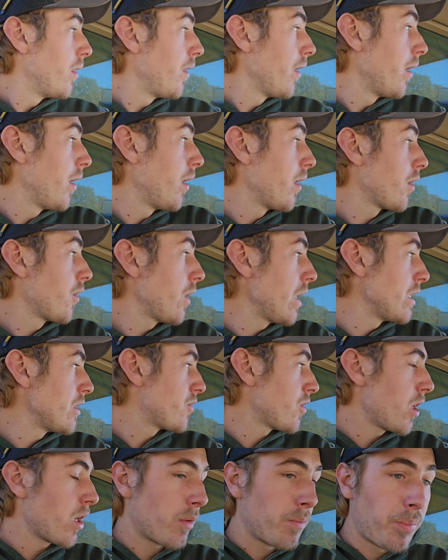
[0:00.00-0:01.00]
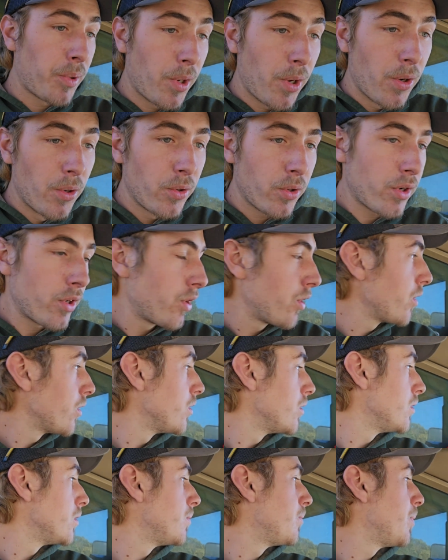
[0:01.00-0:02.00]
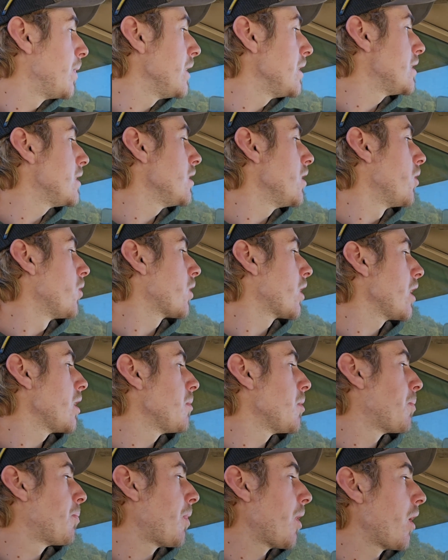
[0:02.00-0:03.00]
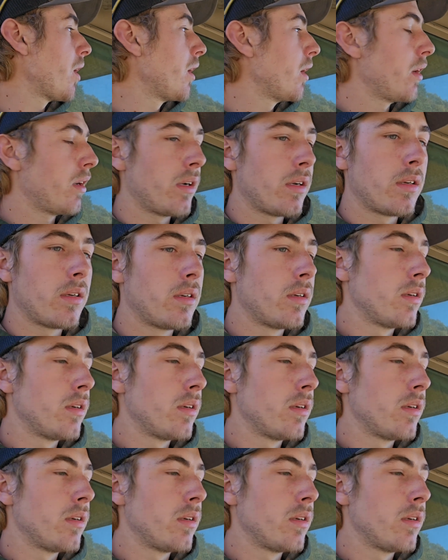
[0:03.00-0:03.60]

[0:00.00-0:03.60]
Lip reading: the grain truck broke, PTO came apart,